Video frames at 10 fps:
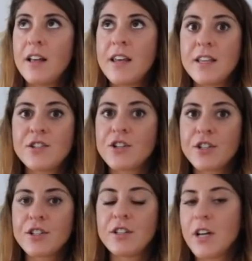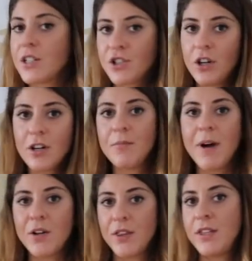let's just not talk
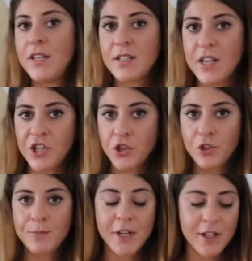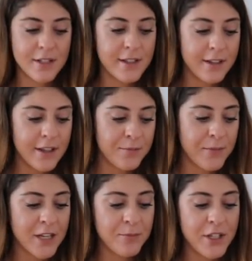about these issues because it
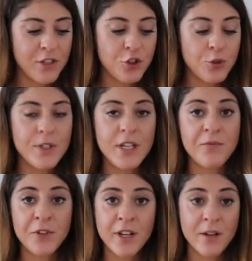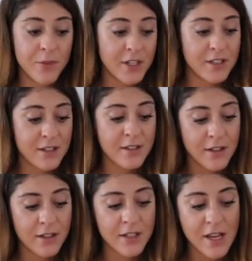might be too deep for them because it's
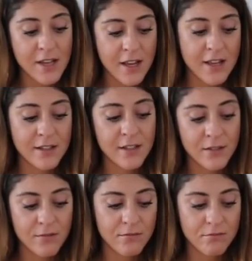a it's a